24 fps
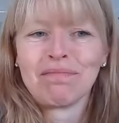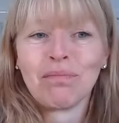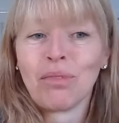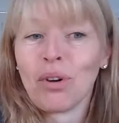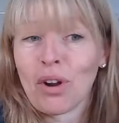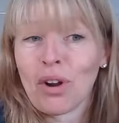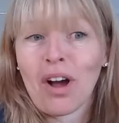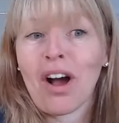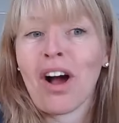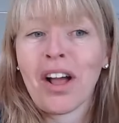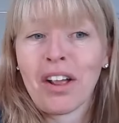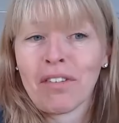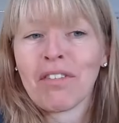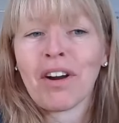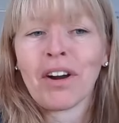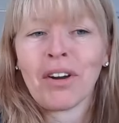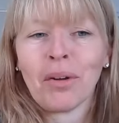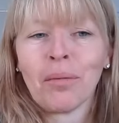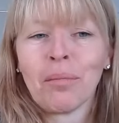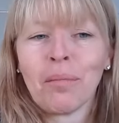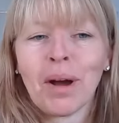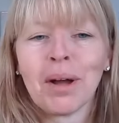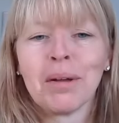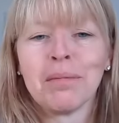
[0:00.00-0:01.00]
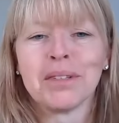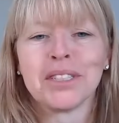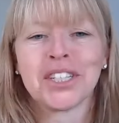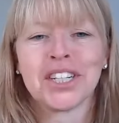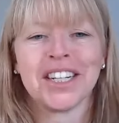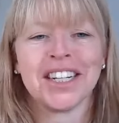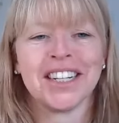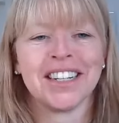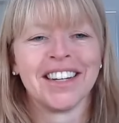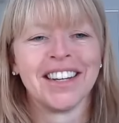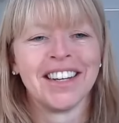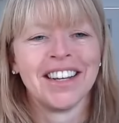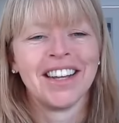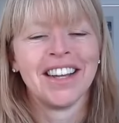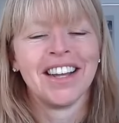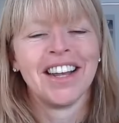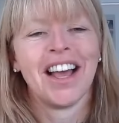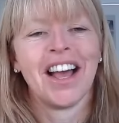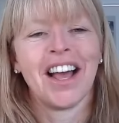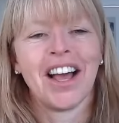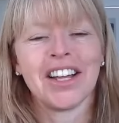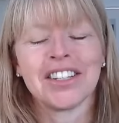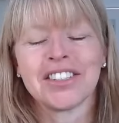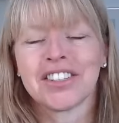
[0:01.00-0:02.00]
what i run on my machine
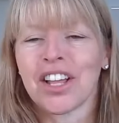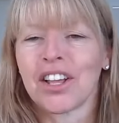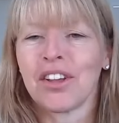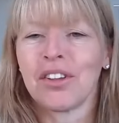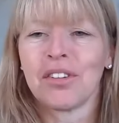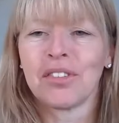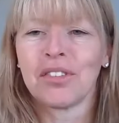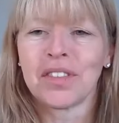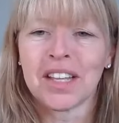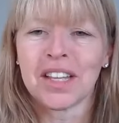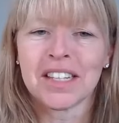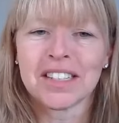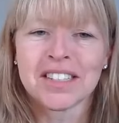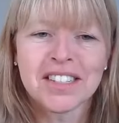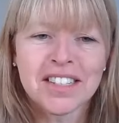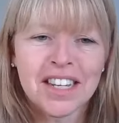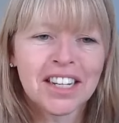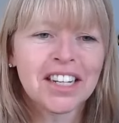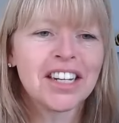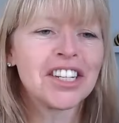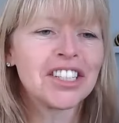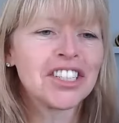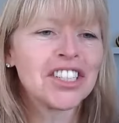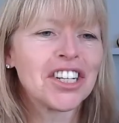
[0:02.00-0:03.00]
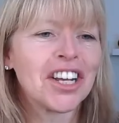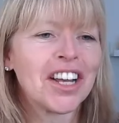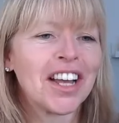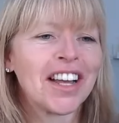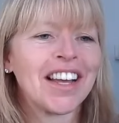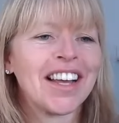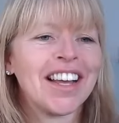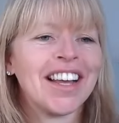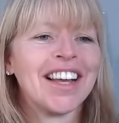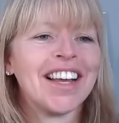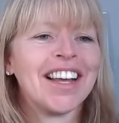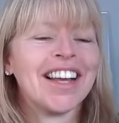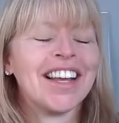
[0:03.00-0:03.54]
so the signature